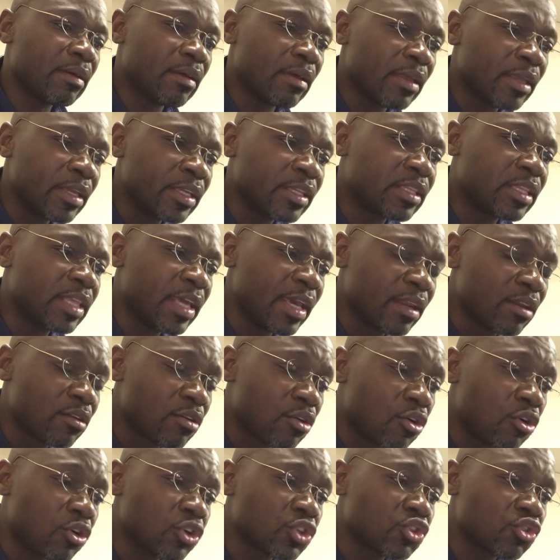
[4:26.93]
it then
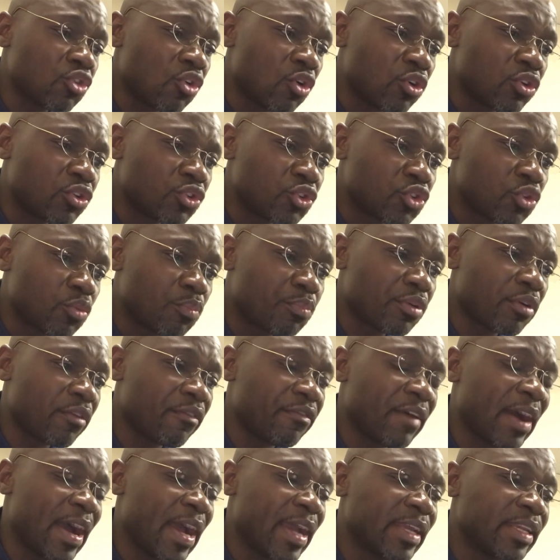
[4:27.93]
goes on to
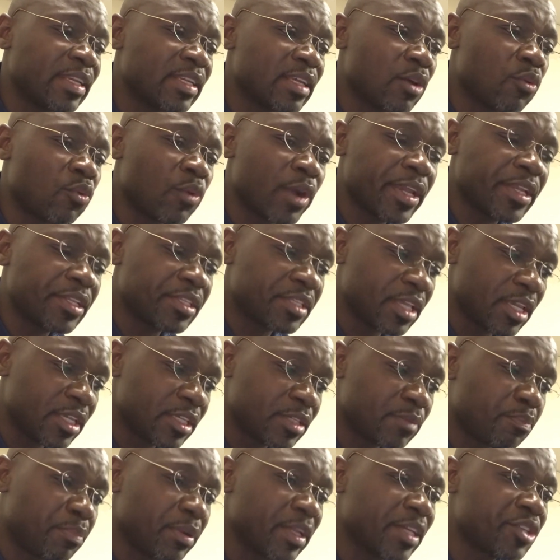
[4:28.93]
provide, where it says,
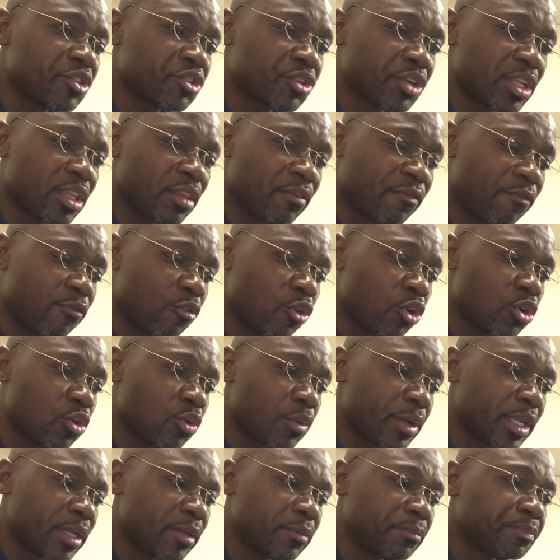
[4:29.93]
please read the
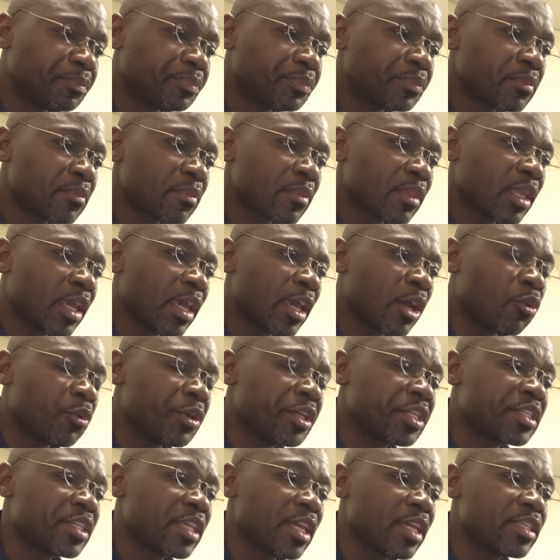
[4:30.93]
following,
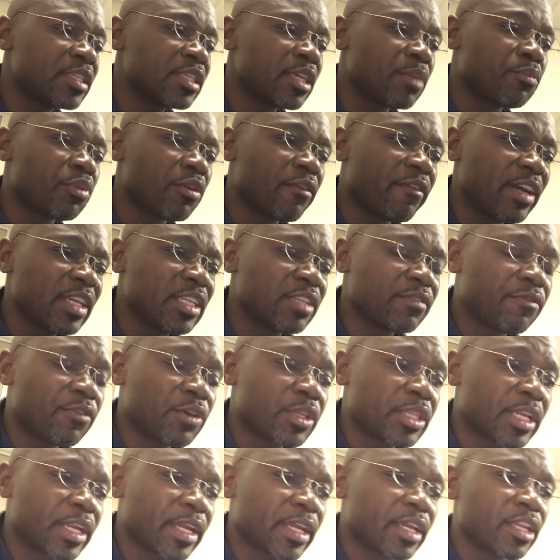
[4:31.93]
which says, in providing for
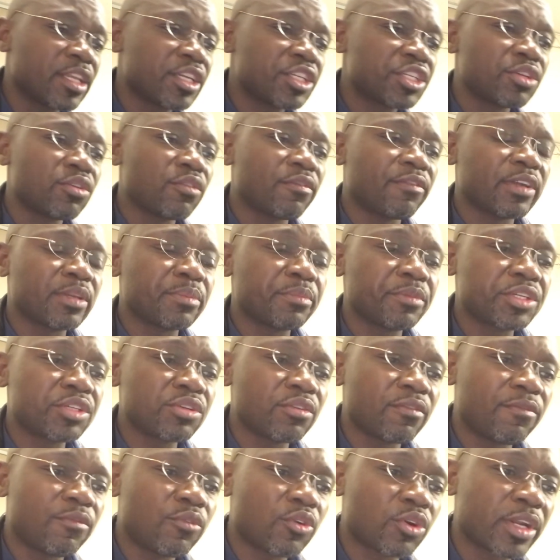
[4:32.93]
the regulation of admission
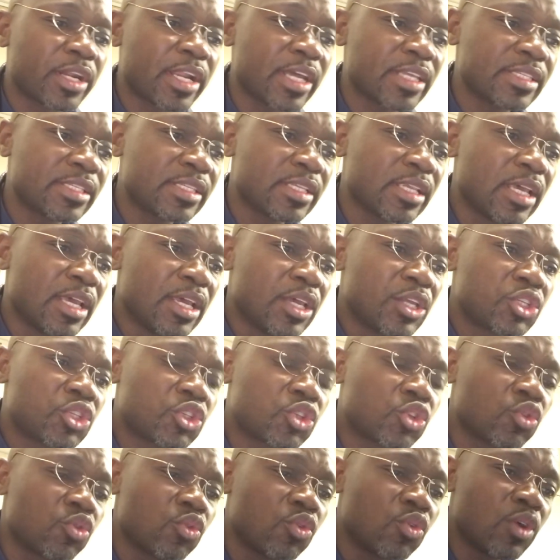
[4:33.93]
of foreigners
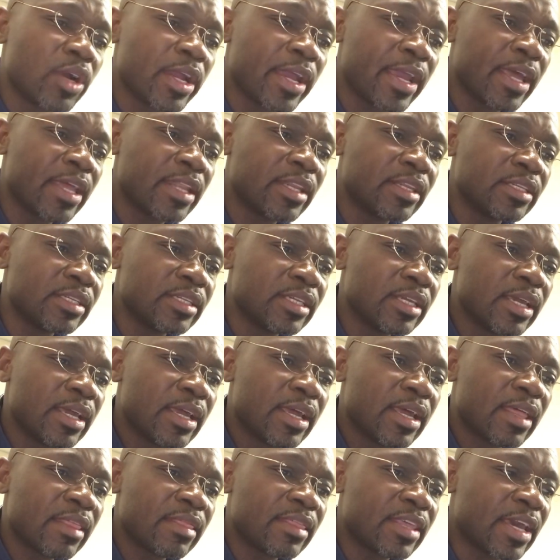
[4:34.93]
to and
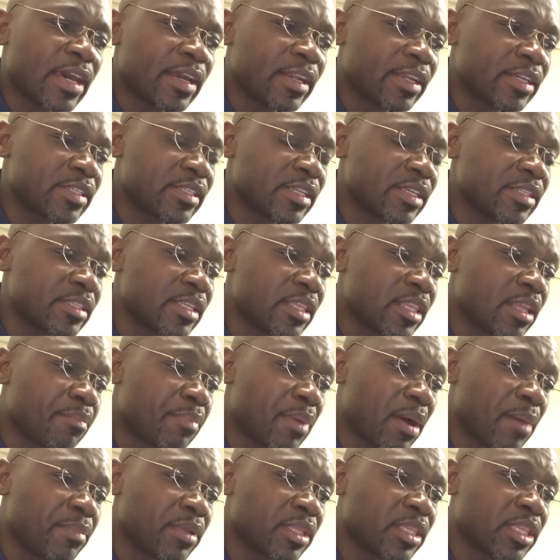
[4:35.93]
their residence in the
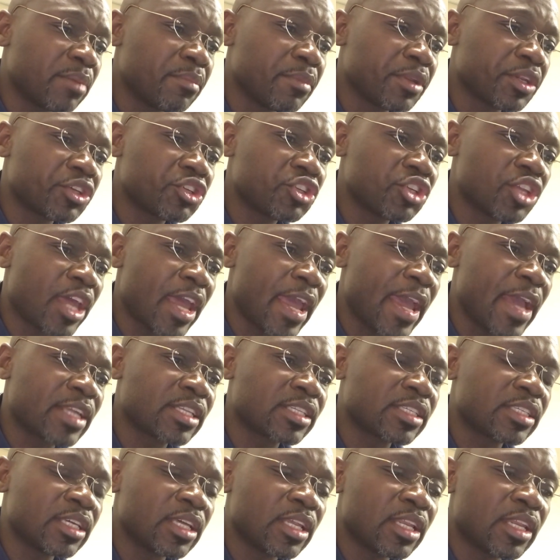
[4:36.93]
public, the Immigration
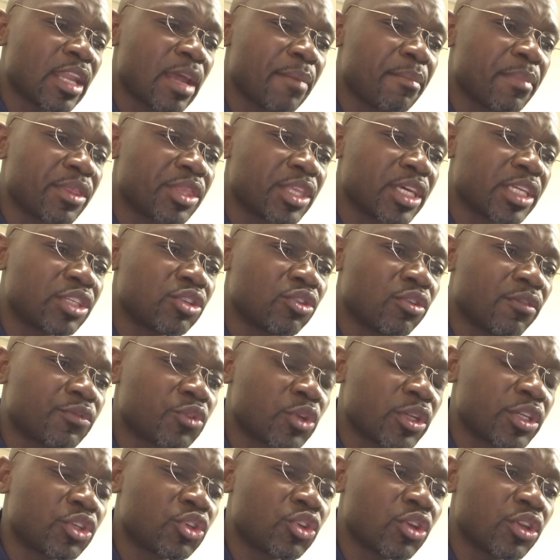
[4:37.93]
Act number 13 of
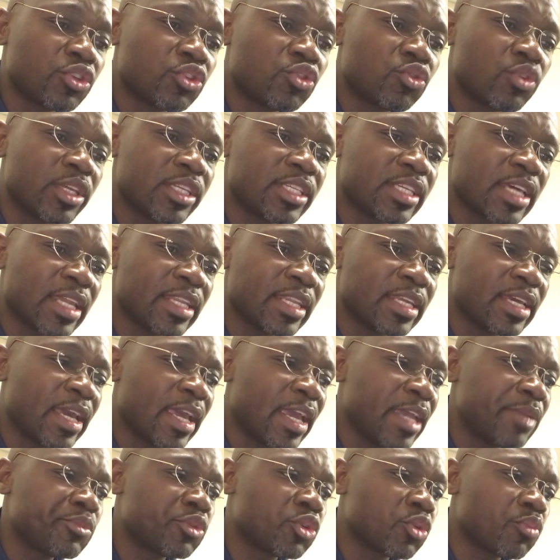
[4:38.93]
2022 inter alia
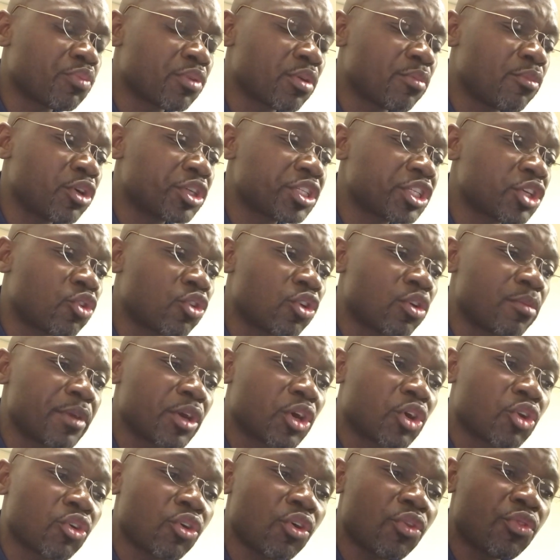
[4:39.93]
aims to promote economic
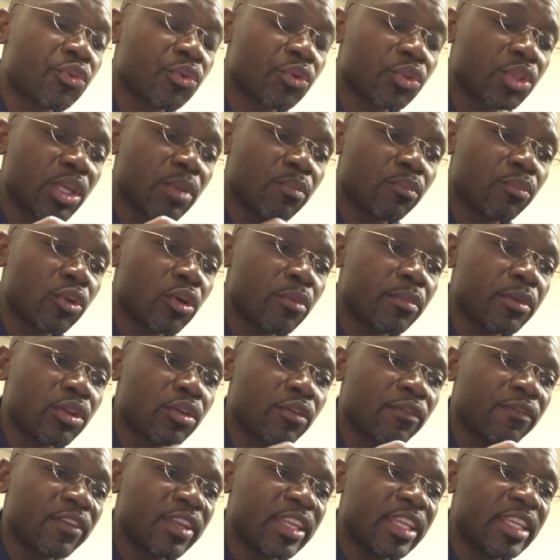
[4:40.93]
growth through the employment
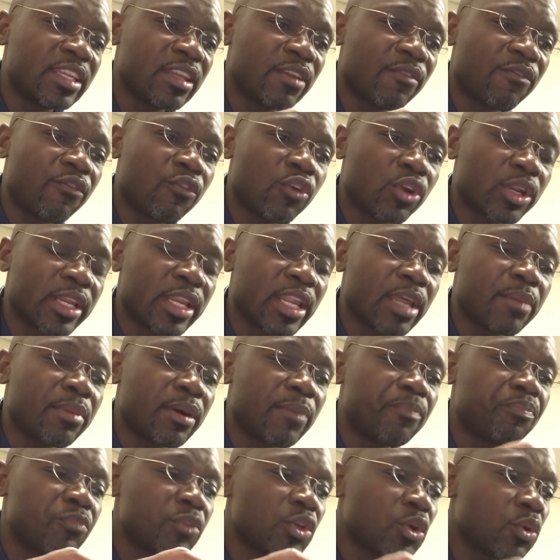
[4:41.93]
of needed foreign labor,
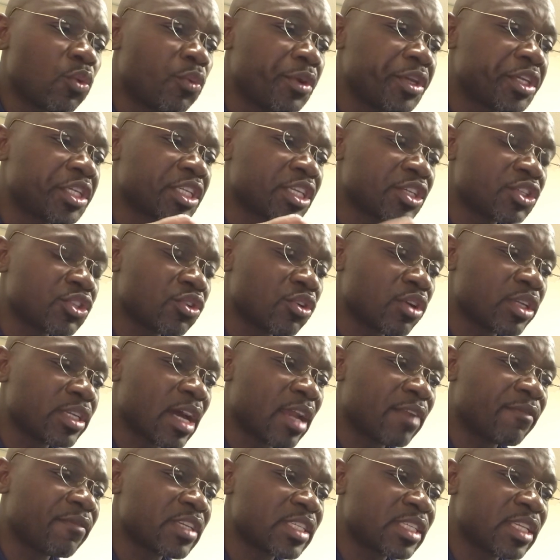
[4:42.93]
which does not
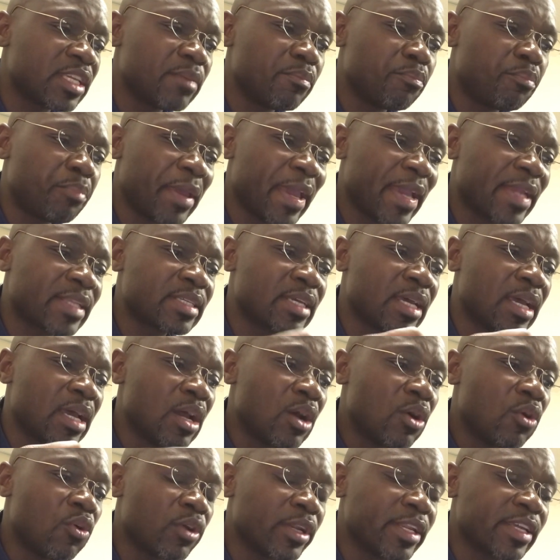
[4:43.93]
adversely impact
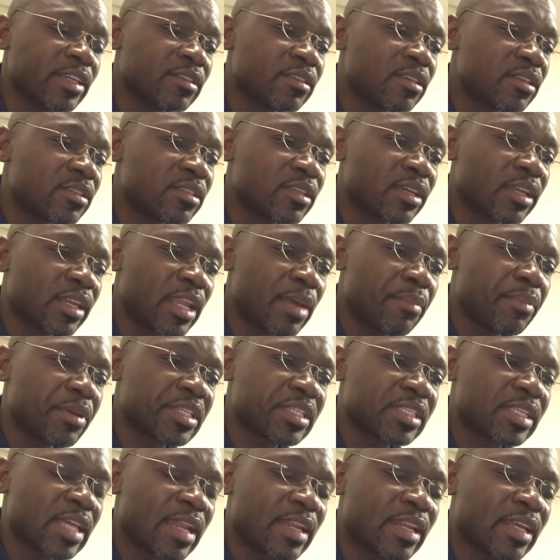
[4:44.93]
on existing labor
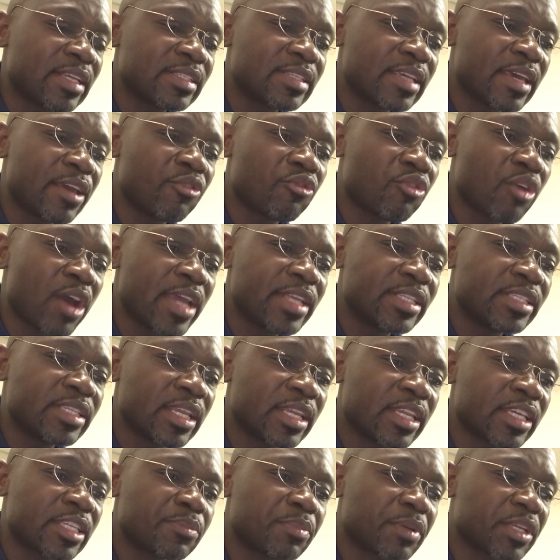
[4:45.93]
standards and rights
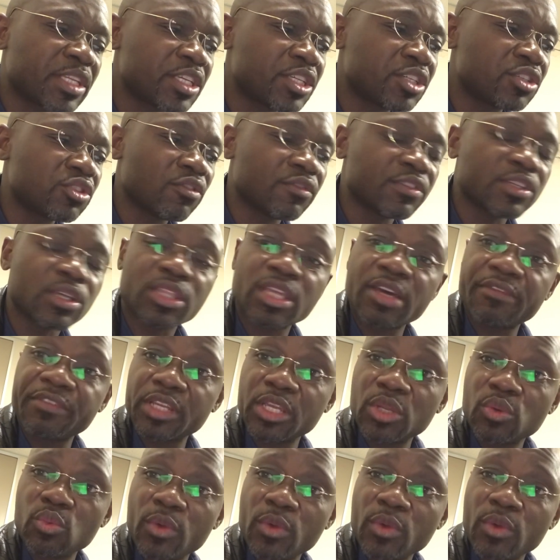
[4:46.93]
and expectations of South African